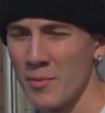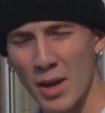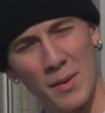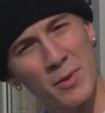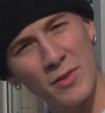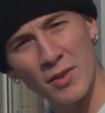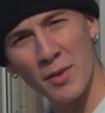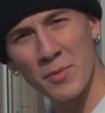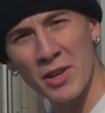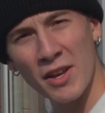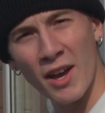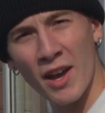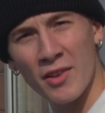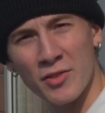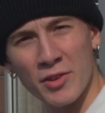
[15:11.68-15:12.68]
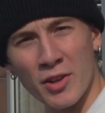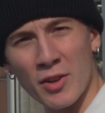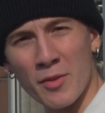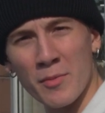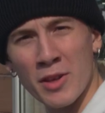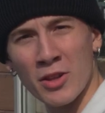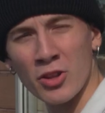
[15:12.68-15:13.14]
Maybe some of you guys are
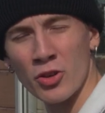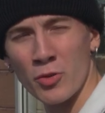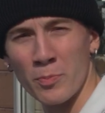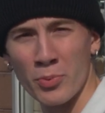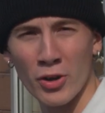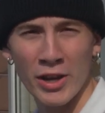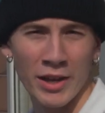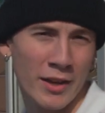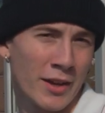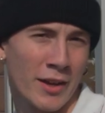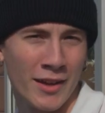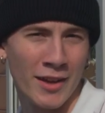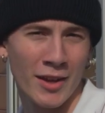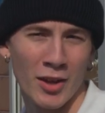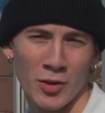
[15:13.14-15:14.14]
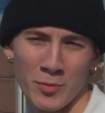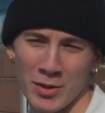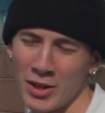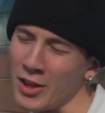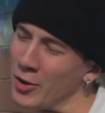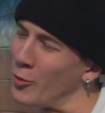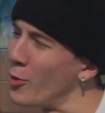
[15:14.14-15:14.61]
gonna be a little prick and be
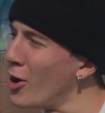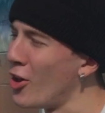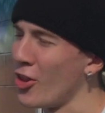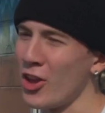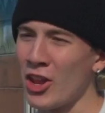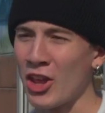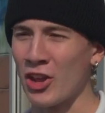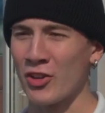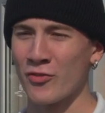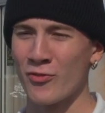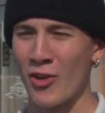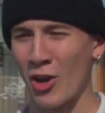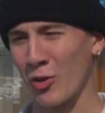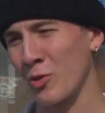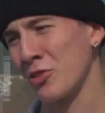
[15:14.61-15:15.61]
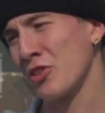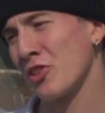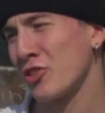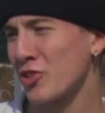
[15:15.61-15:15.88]
like, well, they didn't fuck with the